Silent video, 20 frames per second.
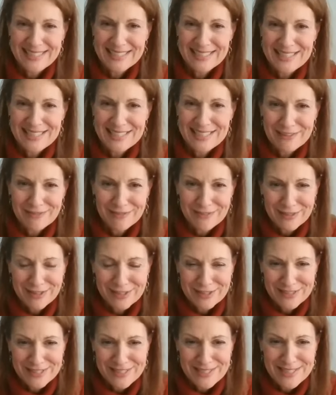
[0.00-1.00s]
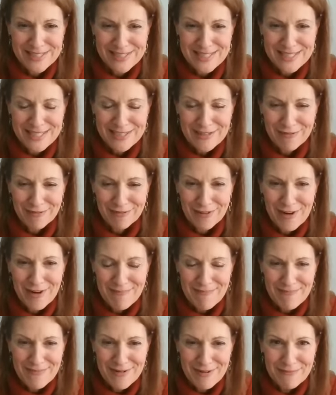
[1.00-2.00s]
It's difficult to see
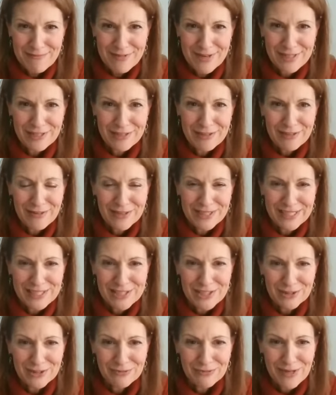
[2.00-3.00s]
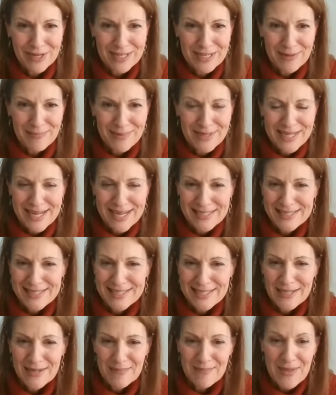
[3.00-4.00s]
from, unless you're right up
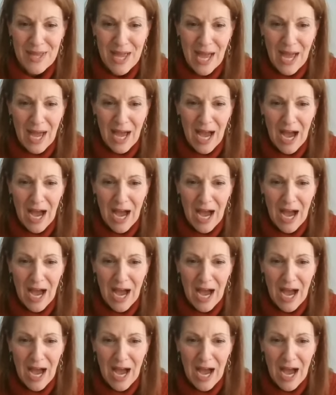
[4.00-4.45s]
against them.